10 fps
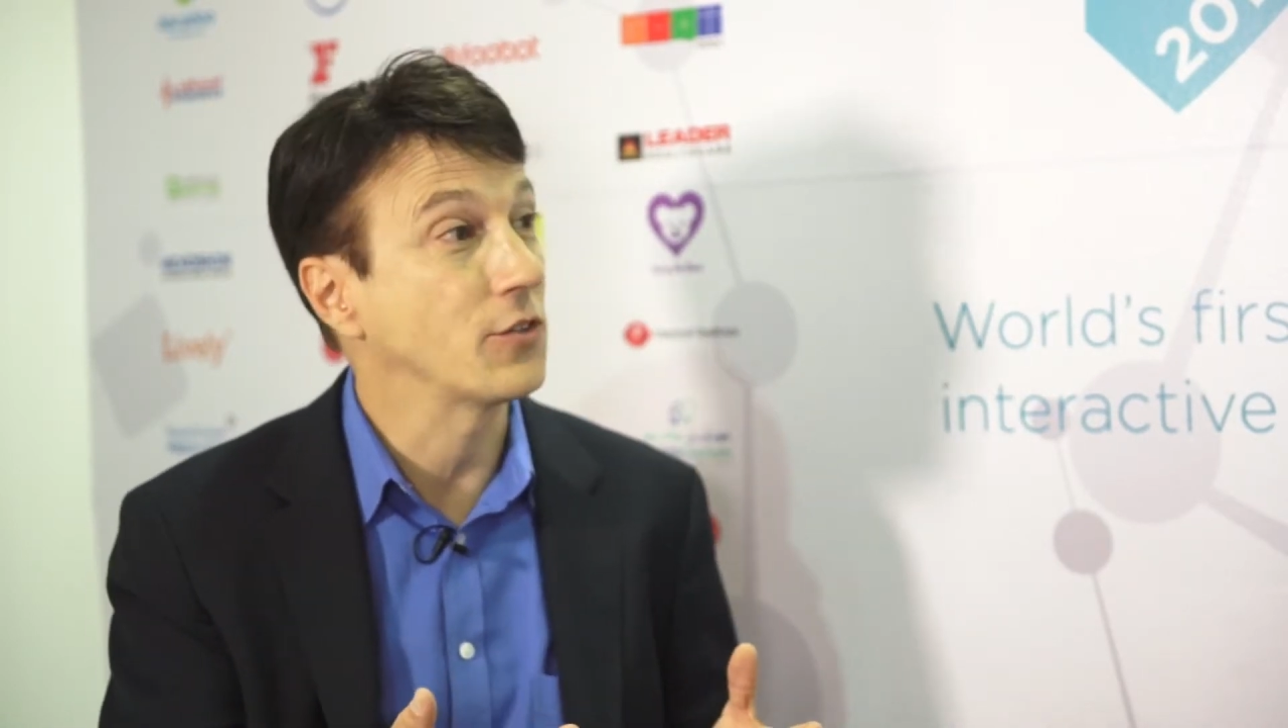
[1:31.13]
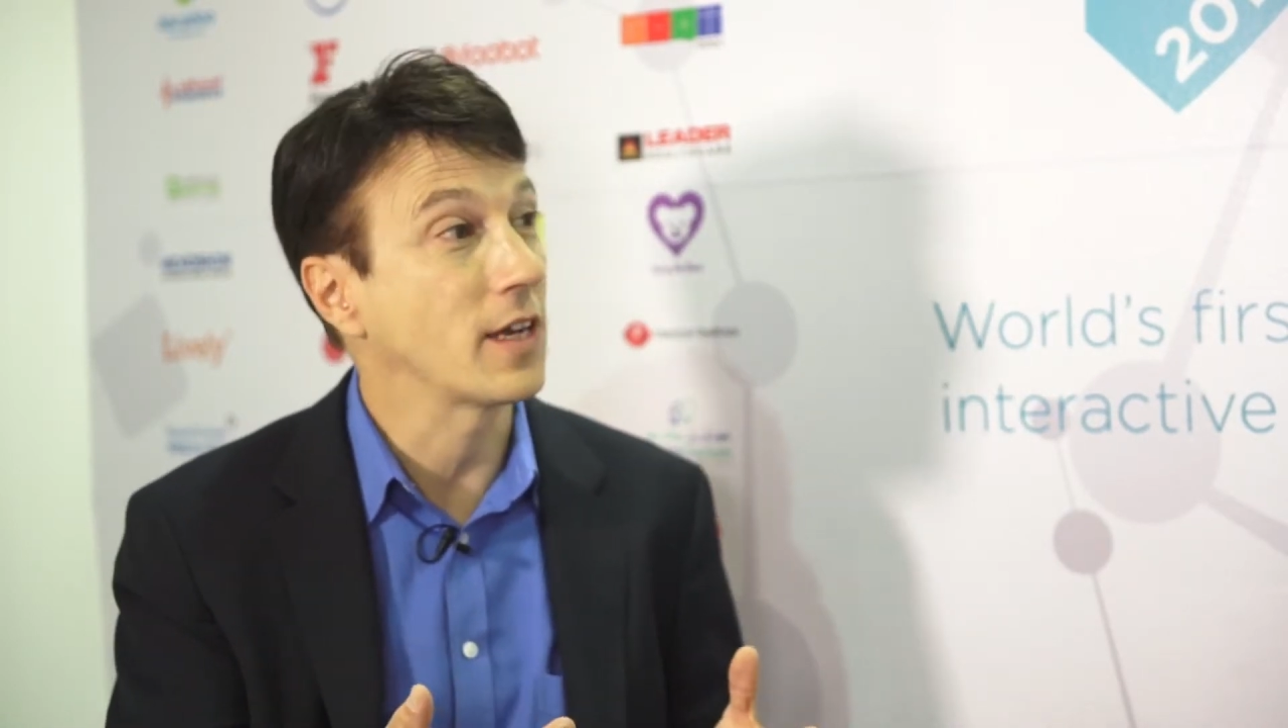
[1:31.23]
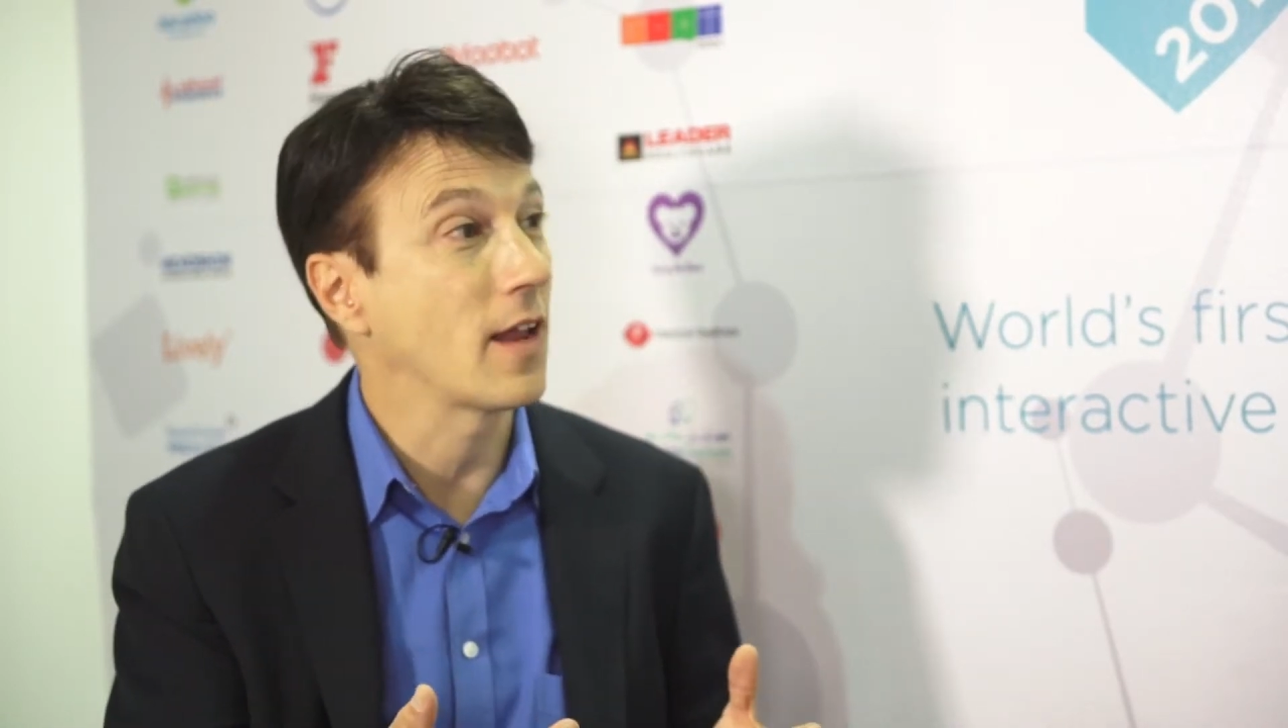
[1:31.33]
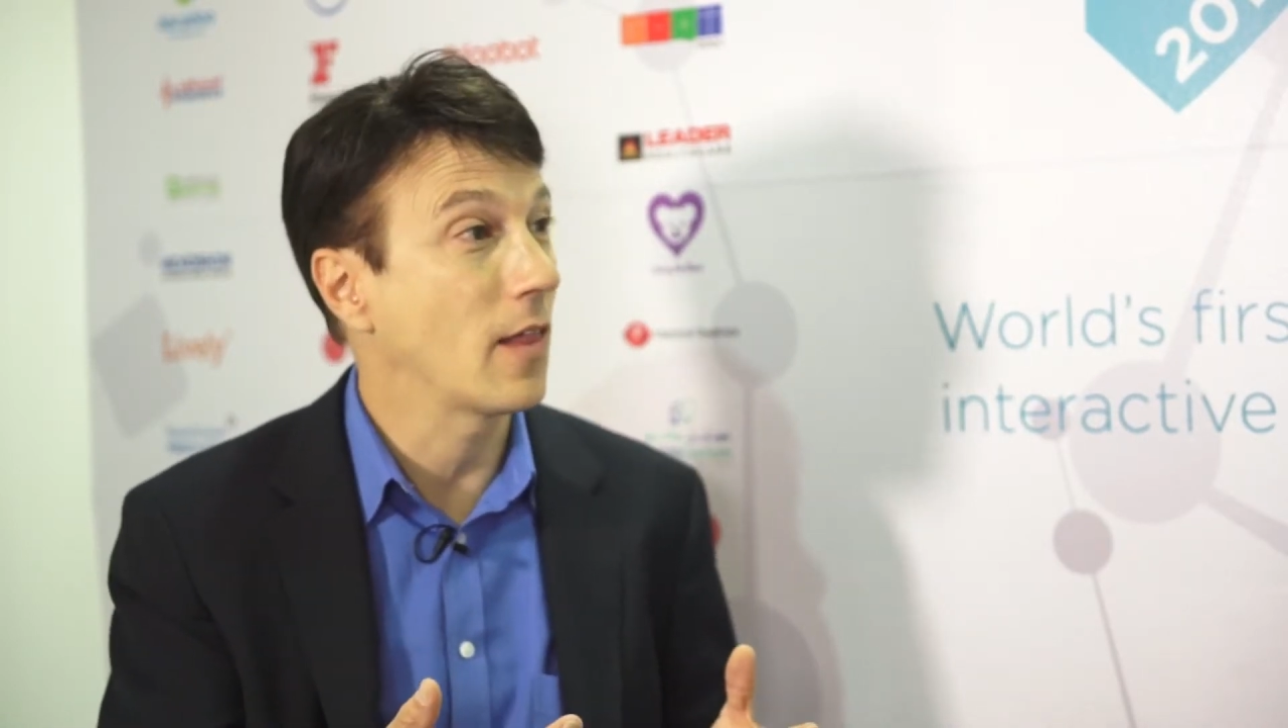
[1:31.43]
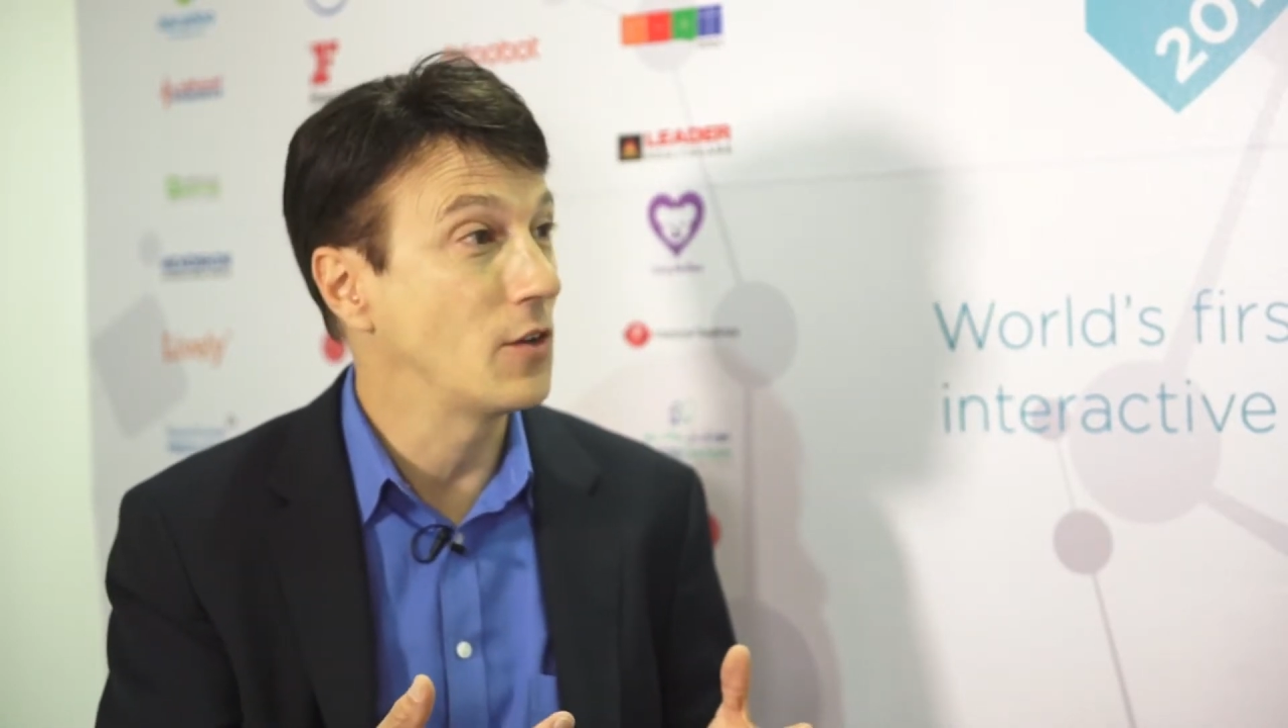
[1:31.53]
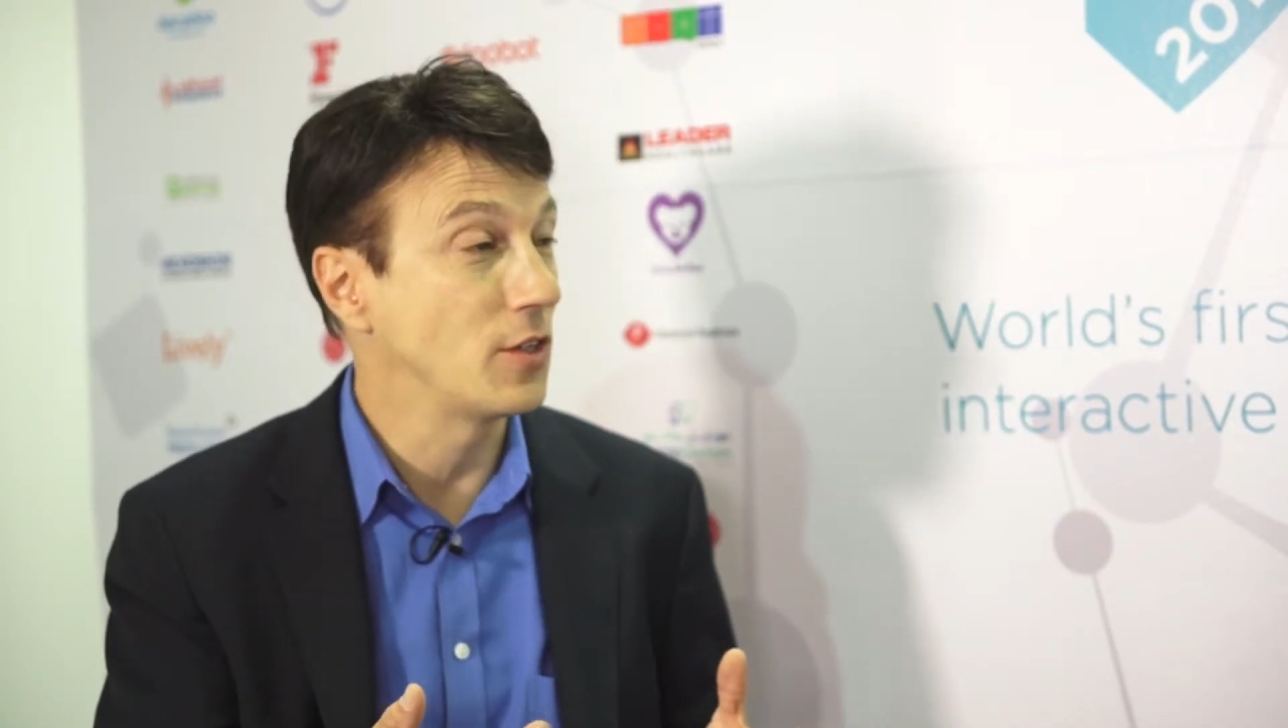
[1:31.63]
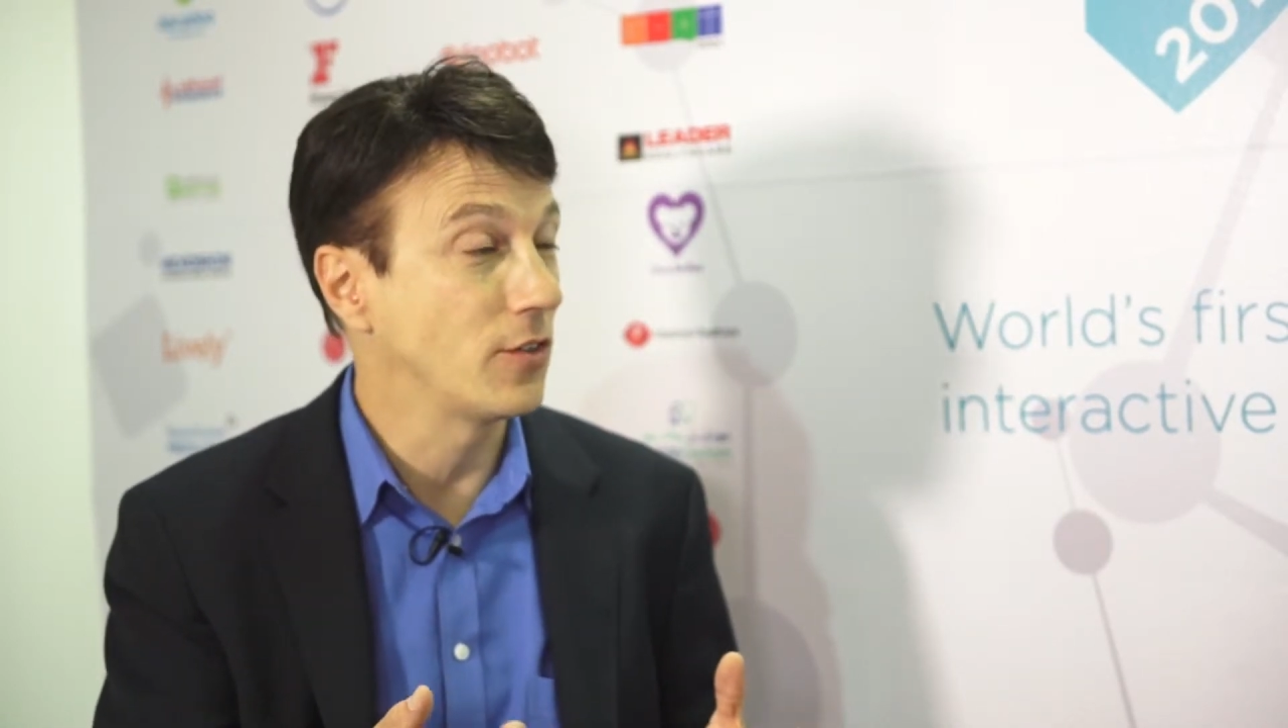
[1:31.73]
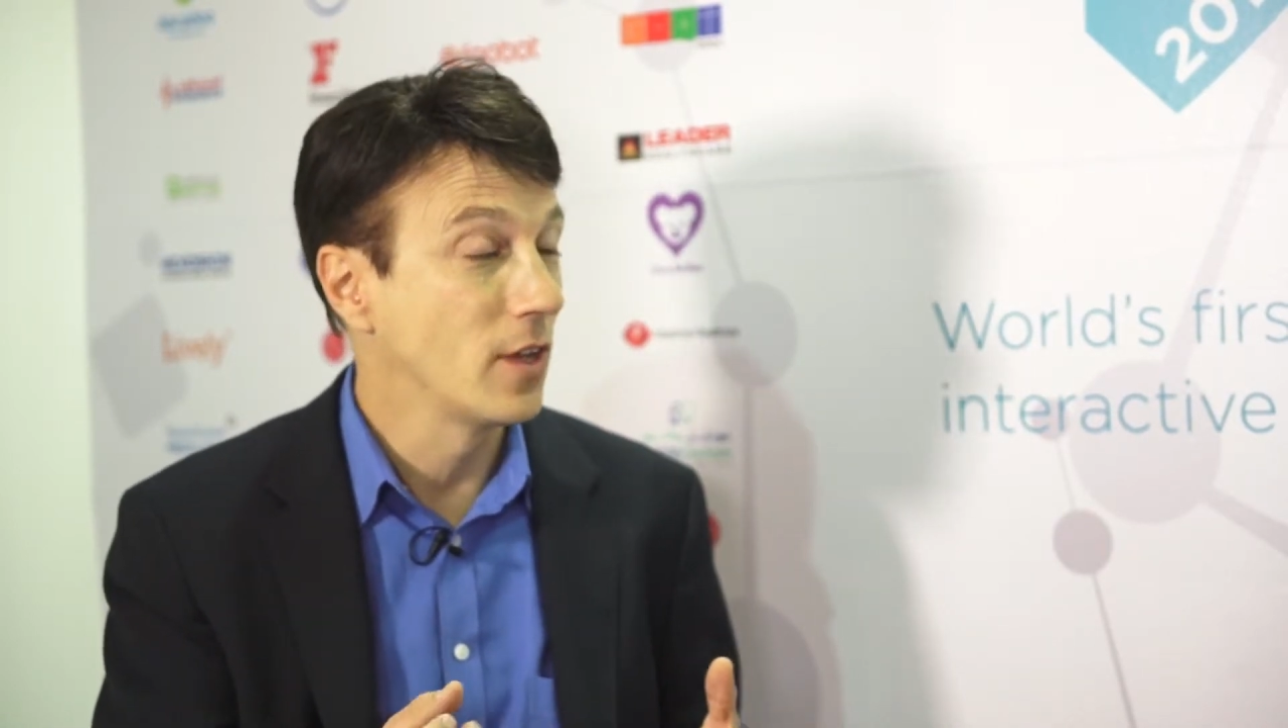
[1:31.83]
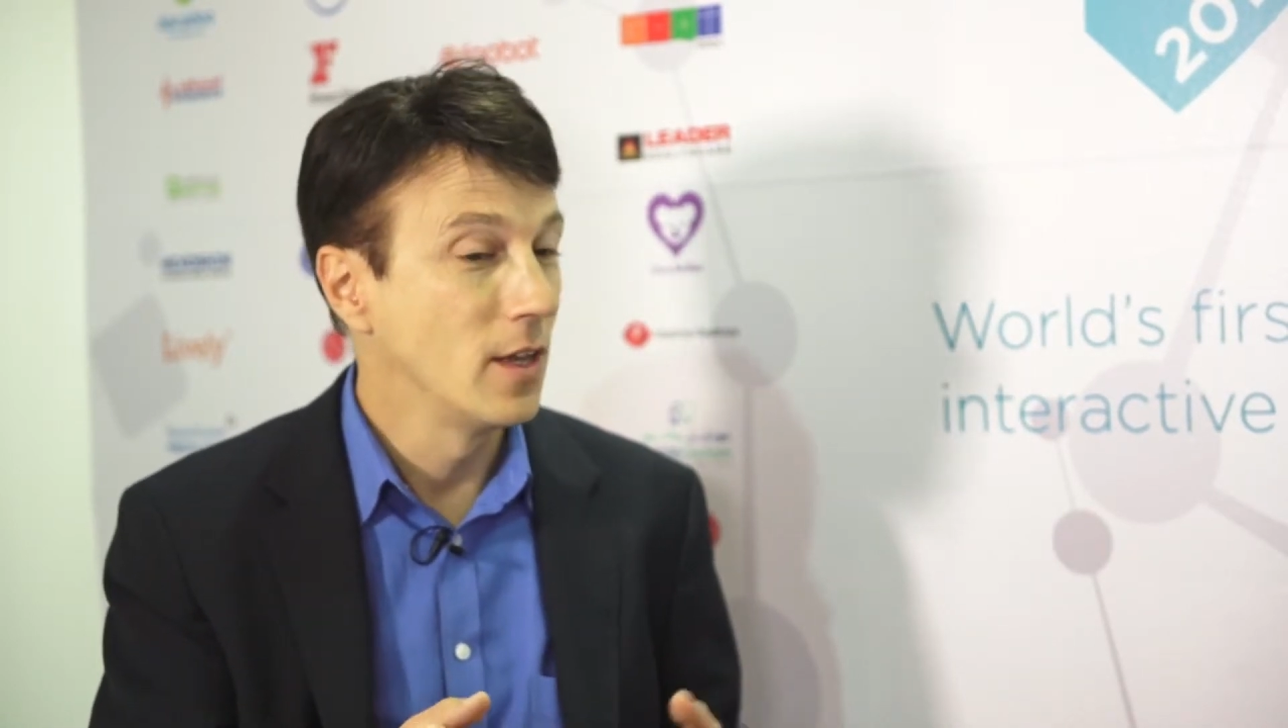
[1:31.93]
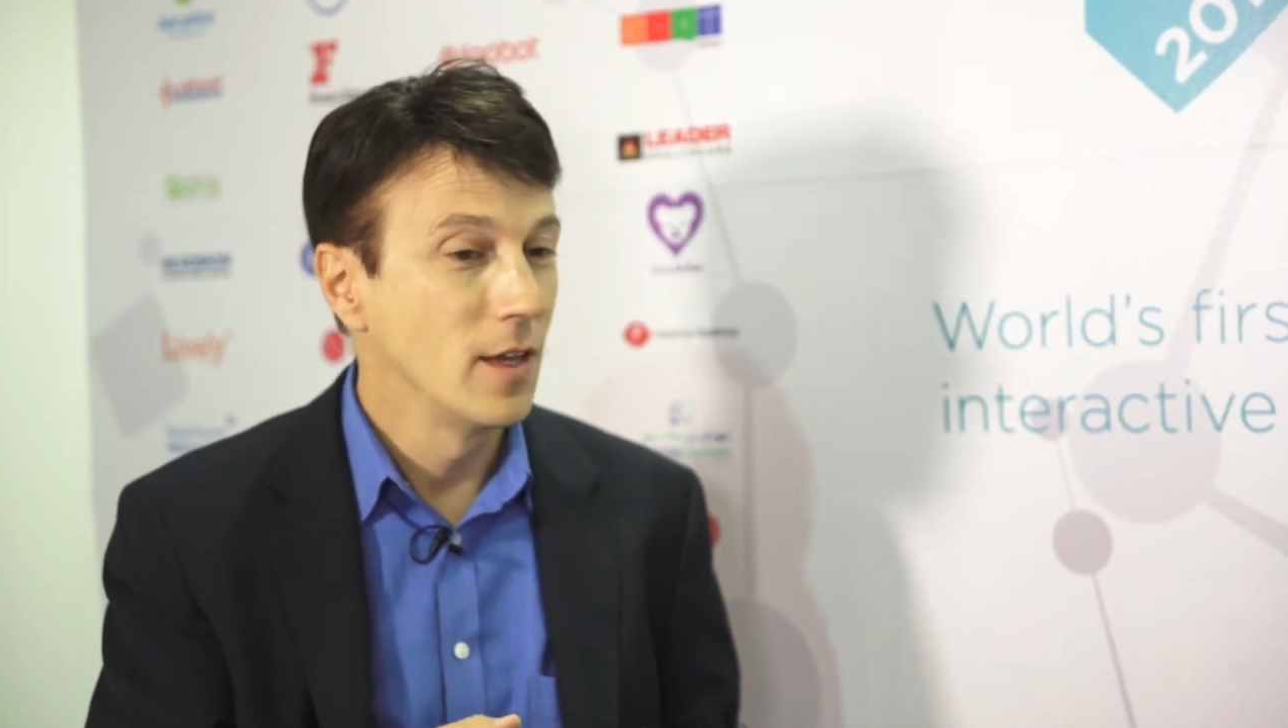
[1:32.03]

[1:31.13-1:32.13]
technologies.